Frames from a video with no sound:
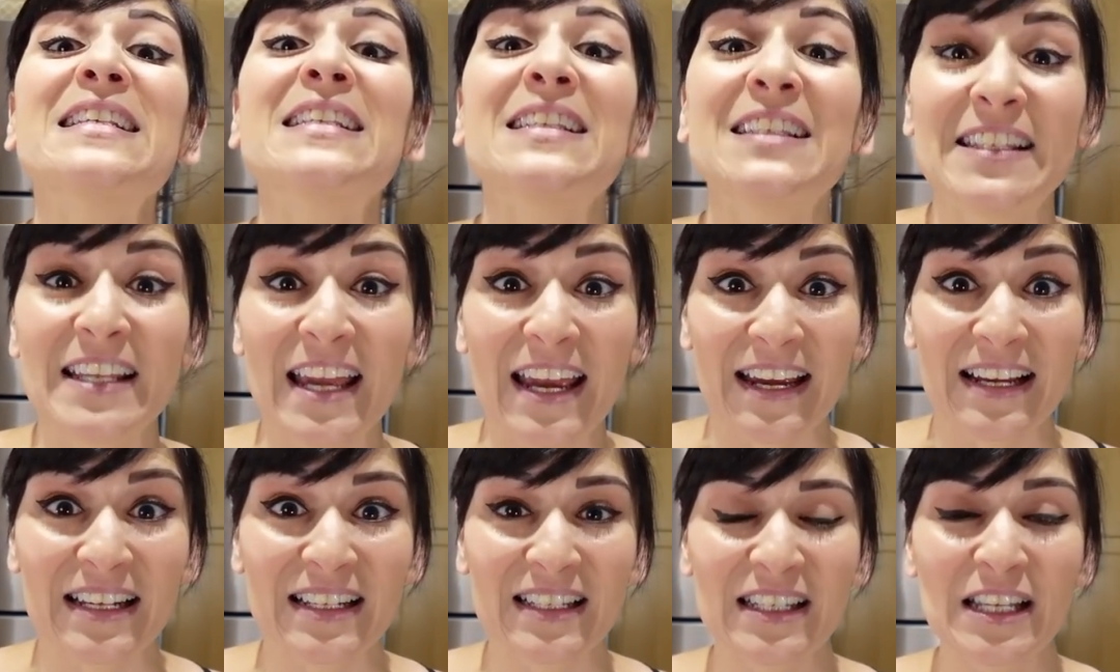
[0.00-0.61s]

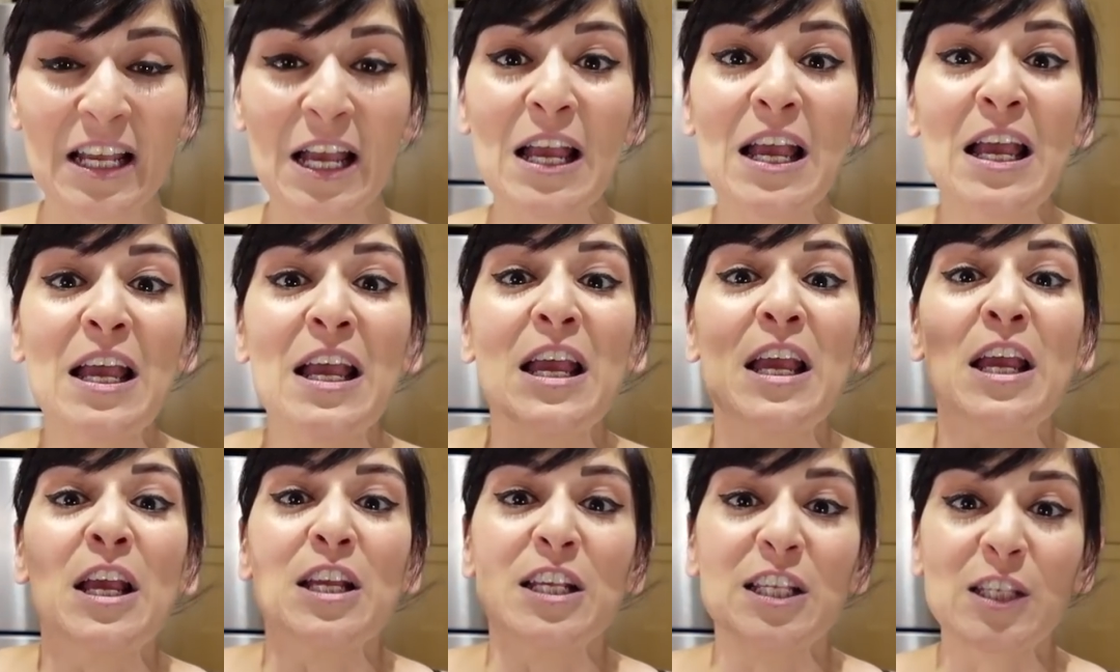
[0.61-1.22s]
six,
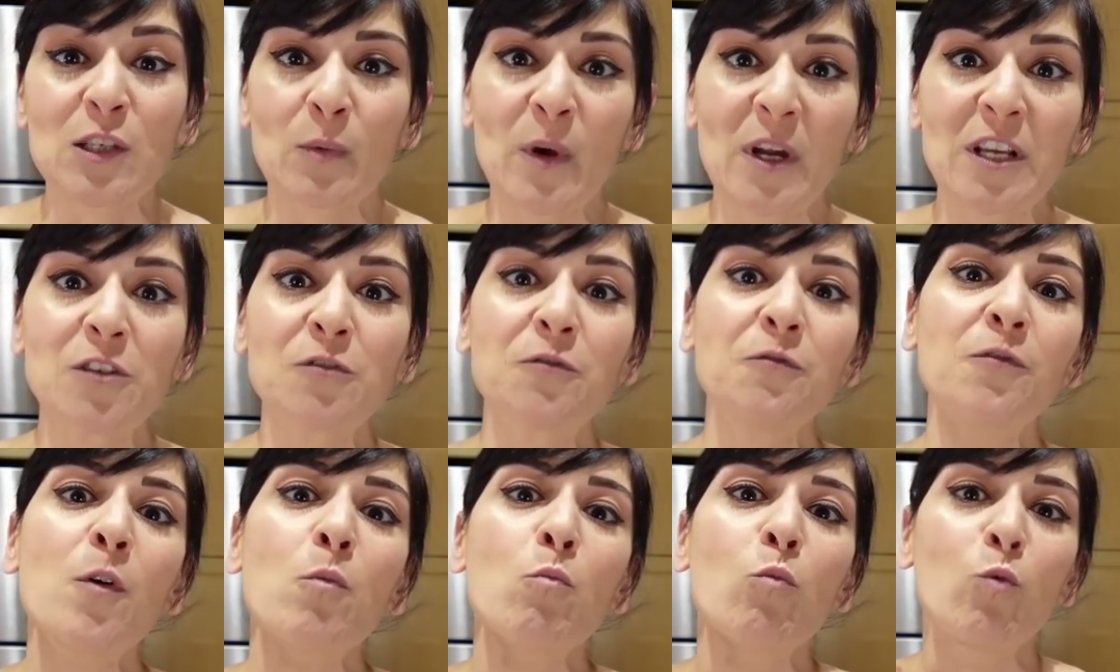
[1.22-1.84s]
switch
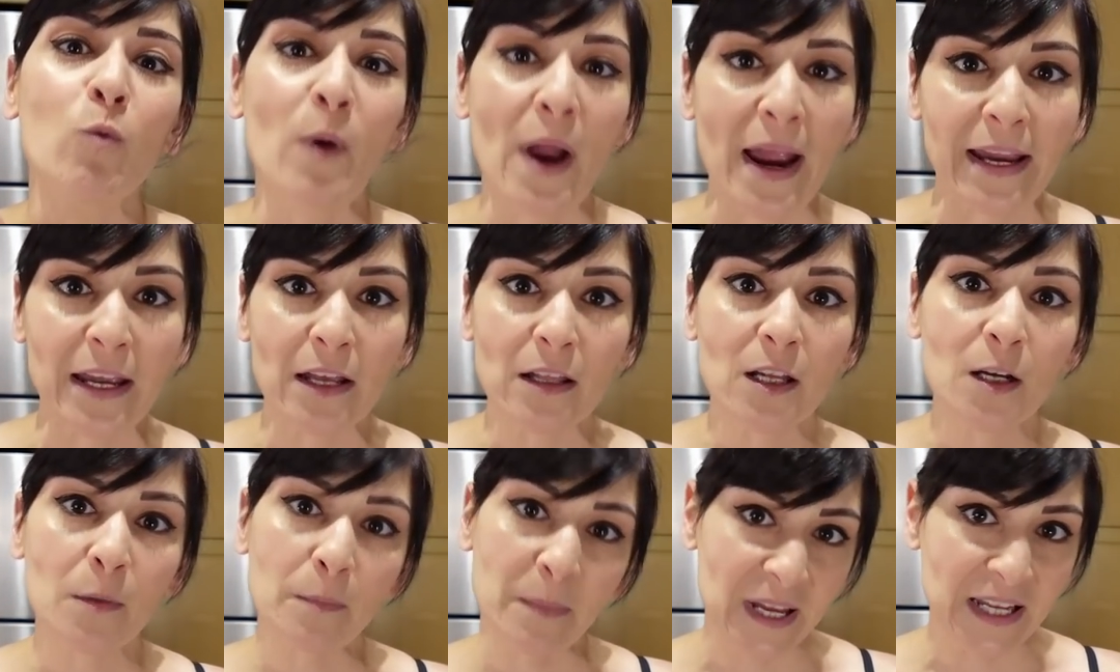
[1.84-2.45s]
from
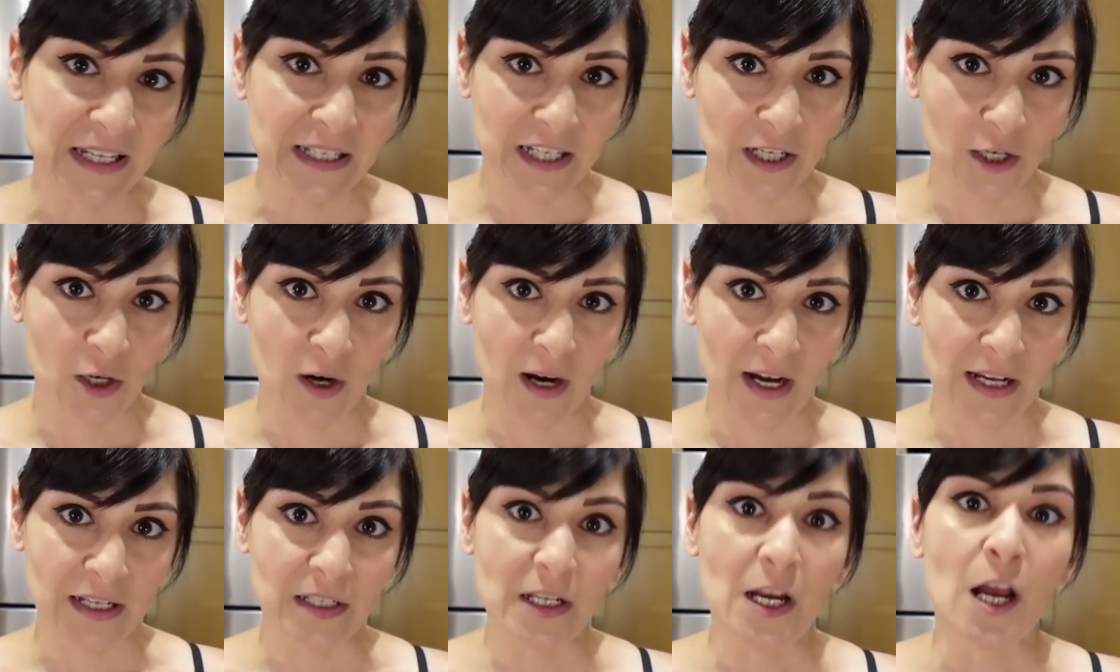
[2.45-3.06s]
regular pizza
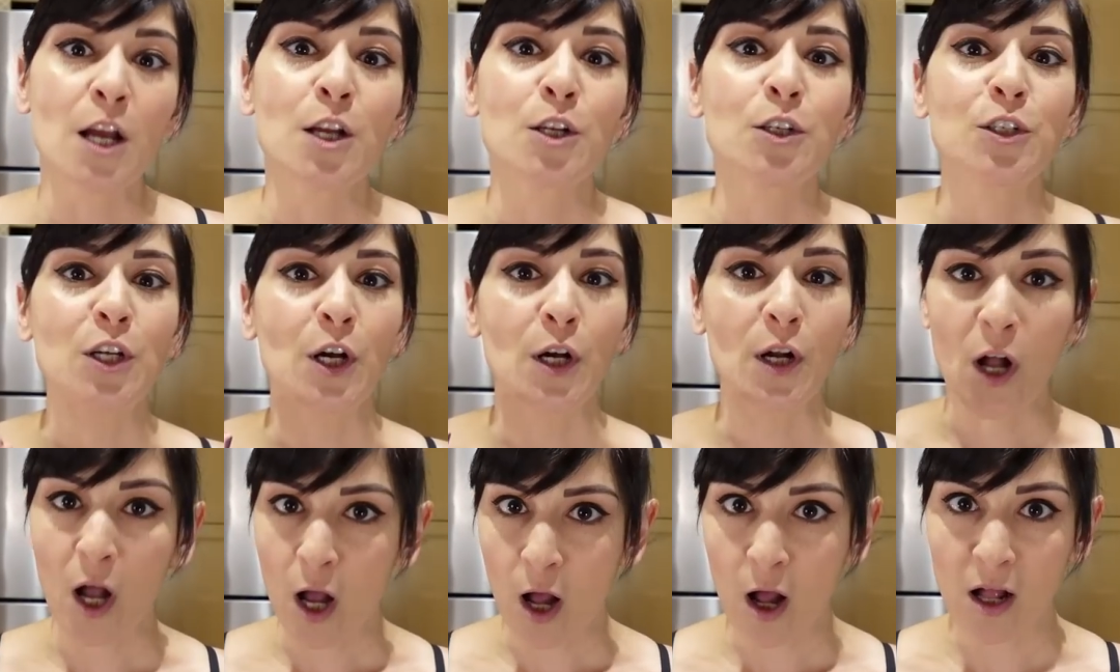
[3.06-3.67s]
crust to
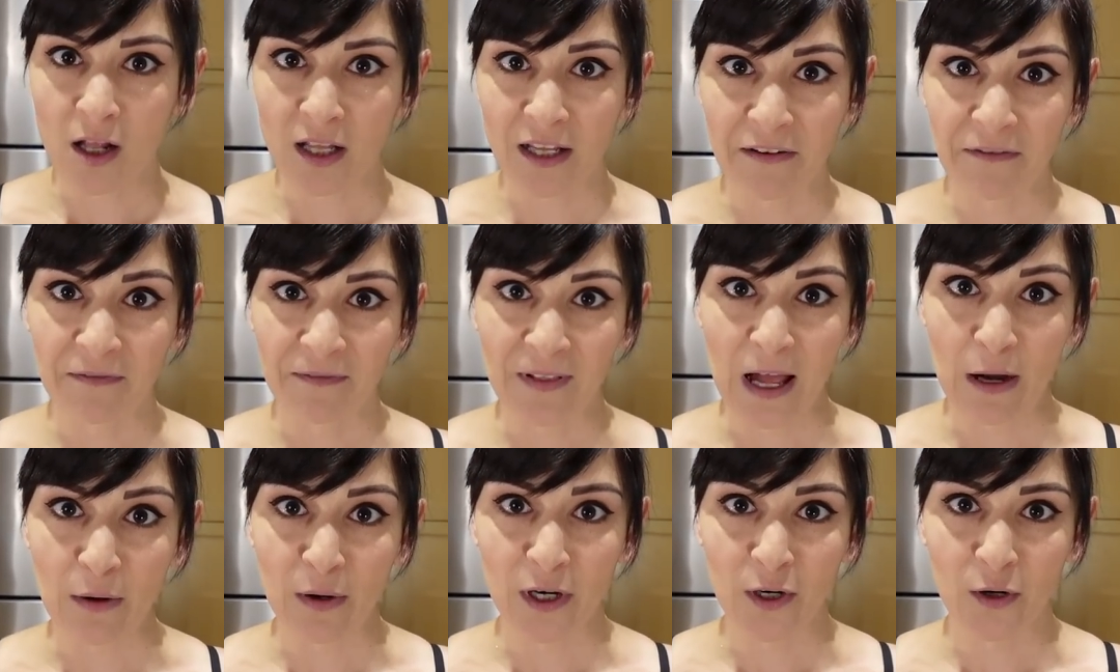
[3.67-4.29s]

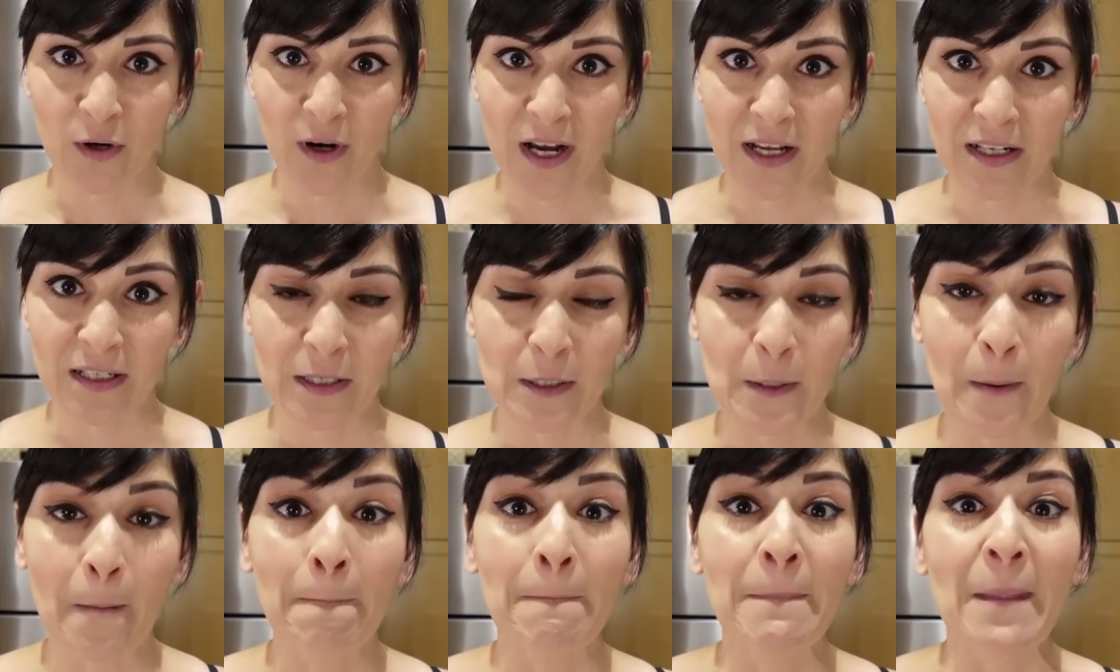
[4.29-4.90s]
cauliflower
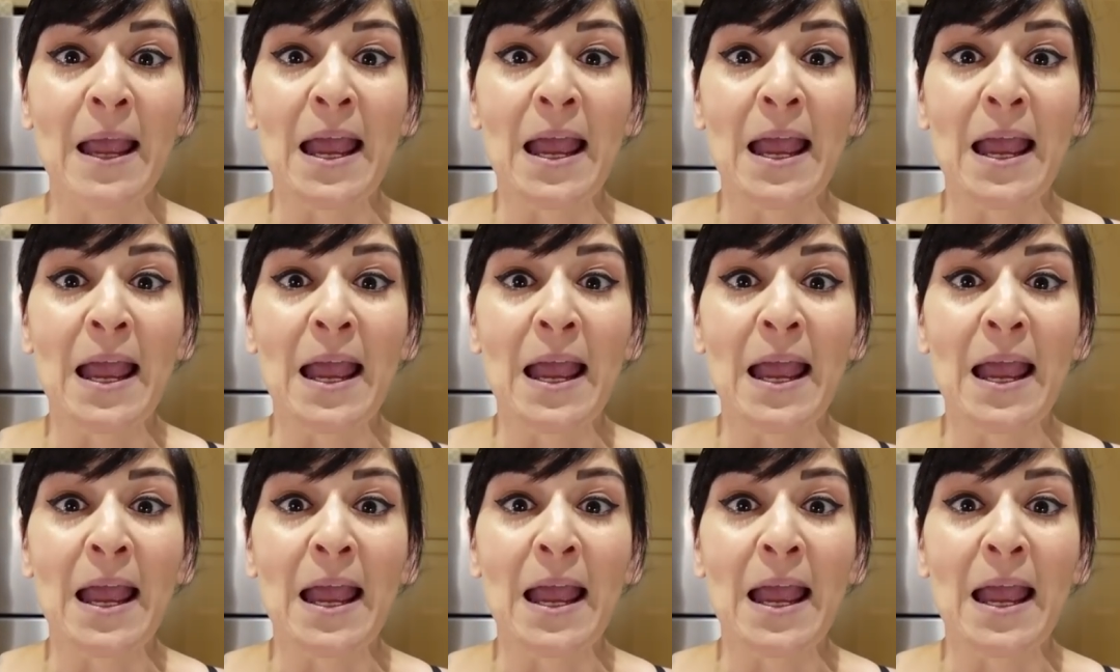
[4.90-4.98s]
crust.